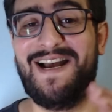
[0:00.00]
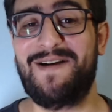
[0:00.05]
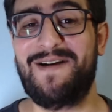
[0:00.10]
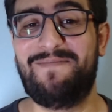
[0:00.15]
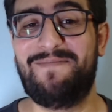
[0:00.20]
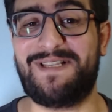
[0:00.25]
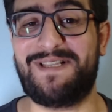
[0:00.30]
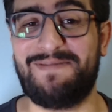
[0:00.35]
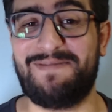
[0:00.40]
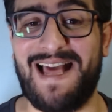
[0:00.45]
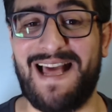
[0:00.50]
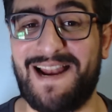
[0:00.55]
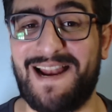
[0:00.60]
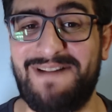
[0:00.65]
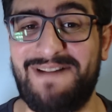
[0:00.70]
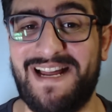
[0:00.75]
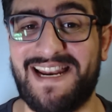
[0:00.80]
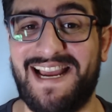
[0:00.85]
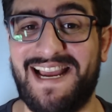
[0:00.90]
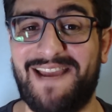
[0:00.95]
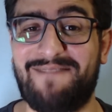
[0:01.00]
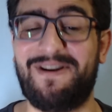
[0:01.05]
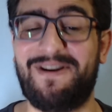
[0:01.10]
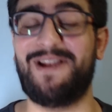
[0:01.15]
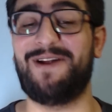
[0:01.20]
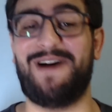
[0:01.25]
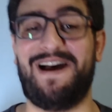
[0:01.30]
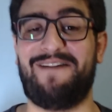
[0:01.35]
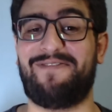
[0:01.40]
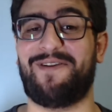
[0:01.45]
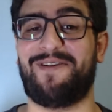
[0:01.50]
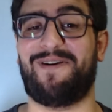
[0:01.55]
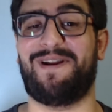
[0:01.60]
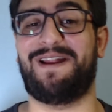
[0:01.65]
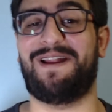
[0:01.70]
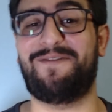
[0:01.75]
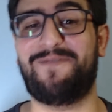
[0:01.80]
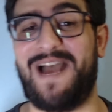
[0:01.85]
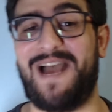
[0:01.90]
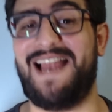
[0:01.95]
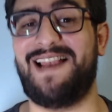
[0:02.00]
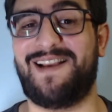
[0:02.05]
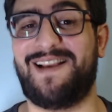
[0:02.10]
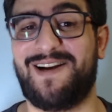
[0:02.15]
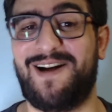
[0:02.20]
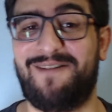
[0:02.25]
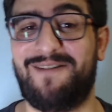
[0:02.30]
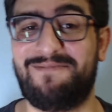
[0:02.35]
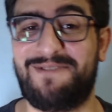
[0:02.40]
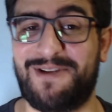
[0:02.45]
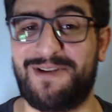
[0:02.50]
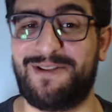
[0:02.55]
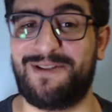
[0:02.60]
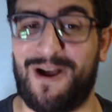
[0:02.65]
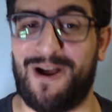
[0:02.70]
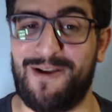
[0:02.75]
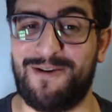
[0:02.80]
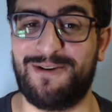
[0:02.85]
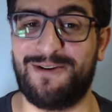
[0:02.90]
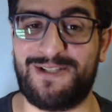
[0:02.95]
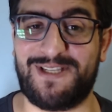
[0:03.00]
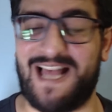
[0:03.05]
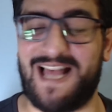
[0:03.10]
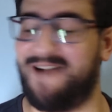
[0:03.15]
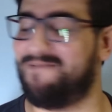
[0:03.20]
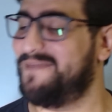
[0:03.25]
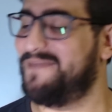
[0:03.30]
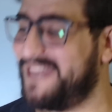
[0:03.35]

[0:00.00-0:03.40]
Bismillah ar-Rahman ar-Rahim. Hello everyone and welcome to Don Hussam.